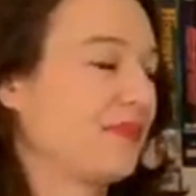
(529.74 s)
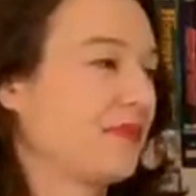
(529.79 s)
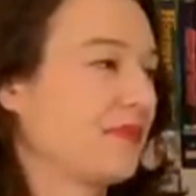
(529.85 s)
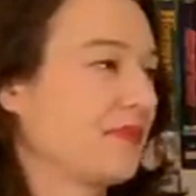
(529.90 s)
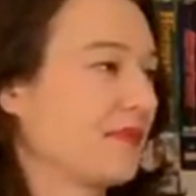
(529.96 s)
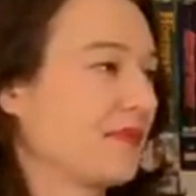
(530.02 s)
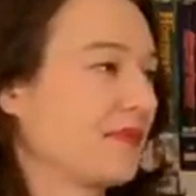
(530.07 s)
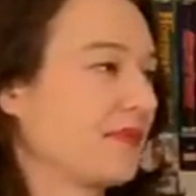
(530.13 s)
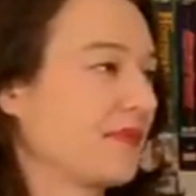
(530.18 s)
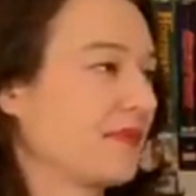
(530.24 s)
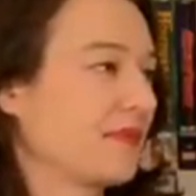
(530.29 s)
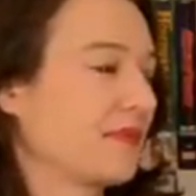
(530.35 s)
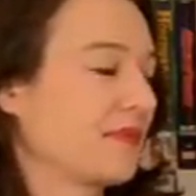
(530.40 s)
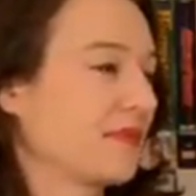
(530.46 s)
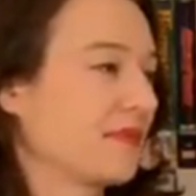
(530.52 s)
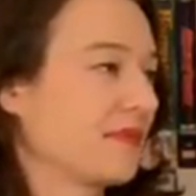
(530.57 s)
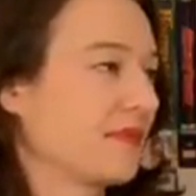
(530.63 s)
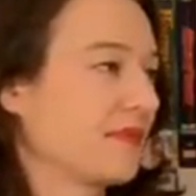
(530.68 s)

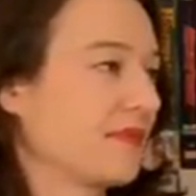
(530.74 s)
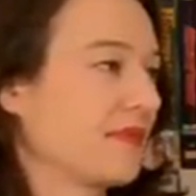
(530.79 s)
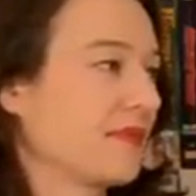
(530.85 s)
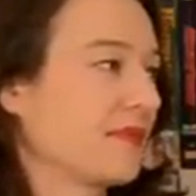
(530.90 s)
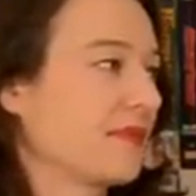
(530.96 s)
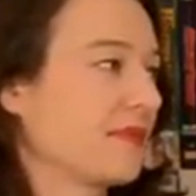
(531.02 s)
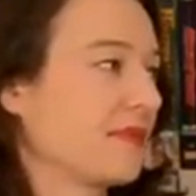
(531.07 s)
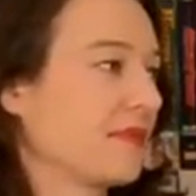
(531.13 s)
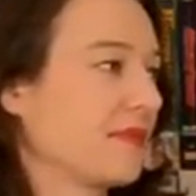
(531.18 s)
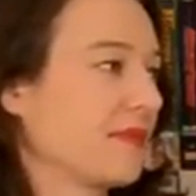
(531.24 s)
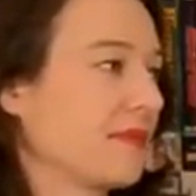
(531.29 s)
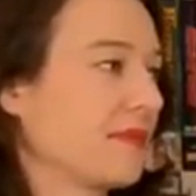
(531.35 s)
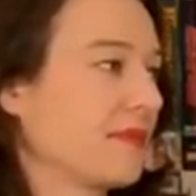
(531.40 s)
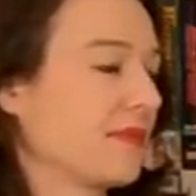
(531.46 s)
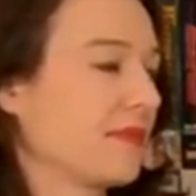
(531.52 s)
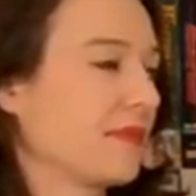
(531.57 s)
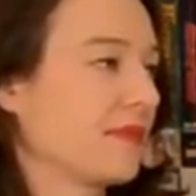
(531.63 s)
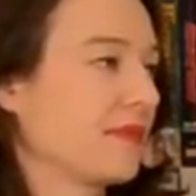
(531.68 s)

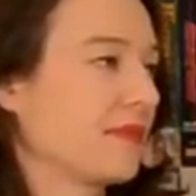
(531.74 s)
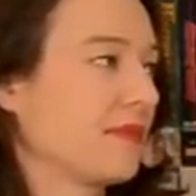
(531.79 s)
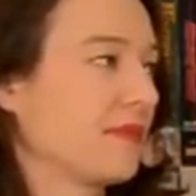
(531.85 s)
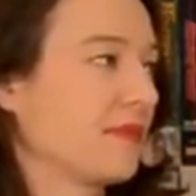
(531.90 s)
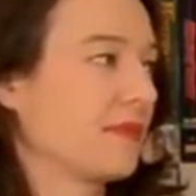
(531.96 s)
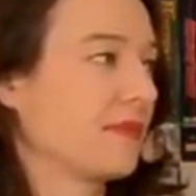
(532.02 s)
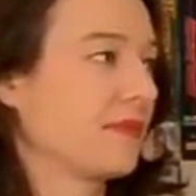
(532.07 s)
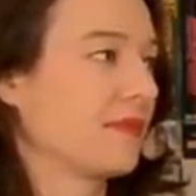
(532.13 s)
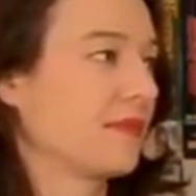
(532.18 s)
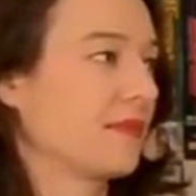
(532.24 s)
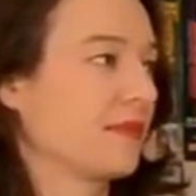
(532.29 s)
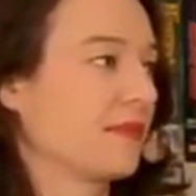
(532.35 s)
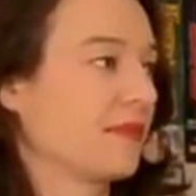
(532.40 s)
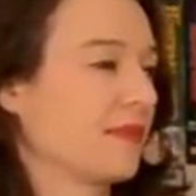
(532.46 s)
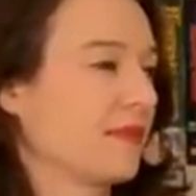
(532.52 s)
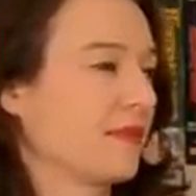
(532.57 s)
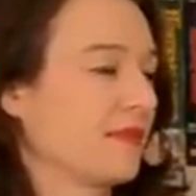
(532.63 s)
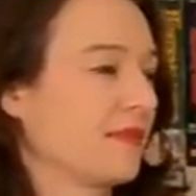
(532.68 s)

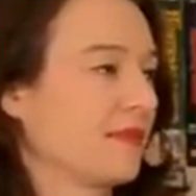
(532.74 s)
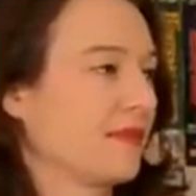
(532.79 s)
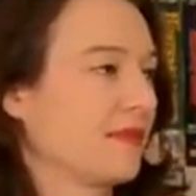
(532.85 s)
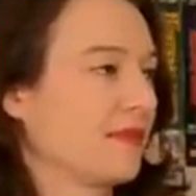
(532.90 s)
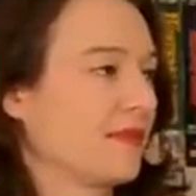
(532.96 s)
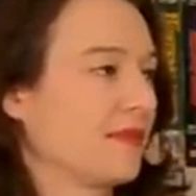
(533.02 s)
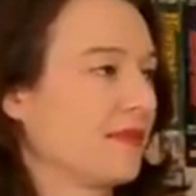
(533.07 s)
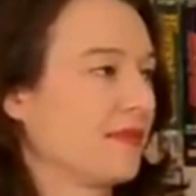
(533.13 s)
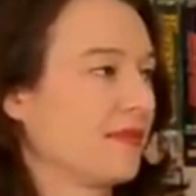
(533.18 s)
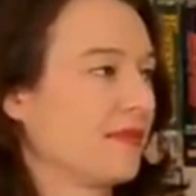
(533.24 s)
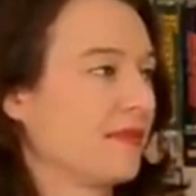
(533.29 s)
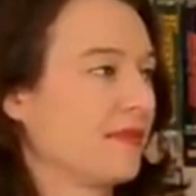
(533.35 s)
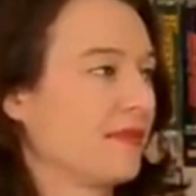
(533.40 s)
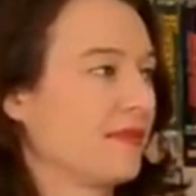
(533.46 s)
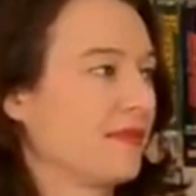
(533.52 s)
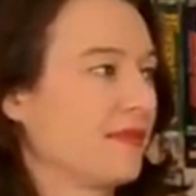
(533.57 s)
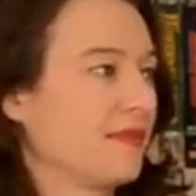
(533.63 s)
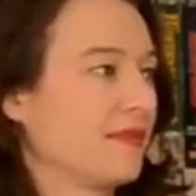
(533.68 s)

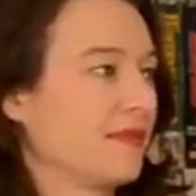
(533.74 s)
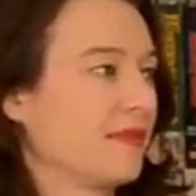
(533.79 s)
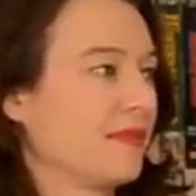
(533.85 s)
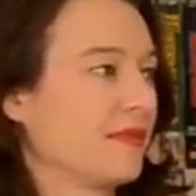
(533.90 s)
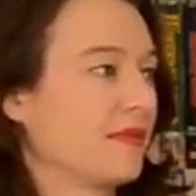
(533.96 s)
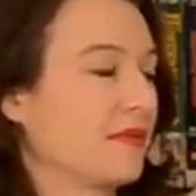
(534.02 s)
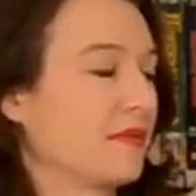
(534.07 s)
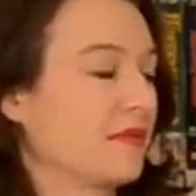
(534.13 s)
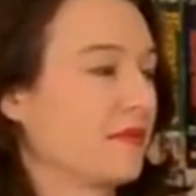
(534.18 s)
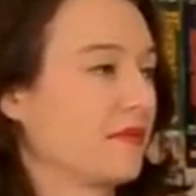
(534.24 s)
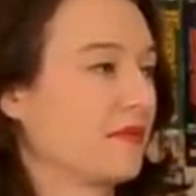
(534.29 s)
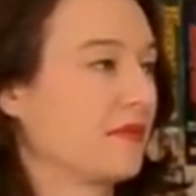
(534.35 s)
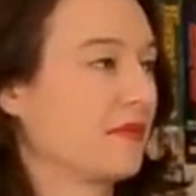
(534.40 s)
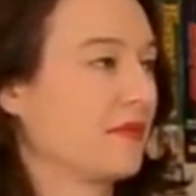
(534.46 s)
[no speech]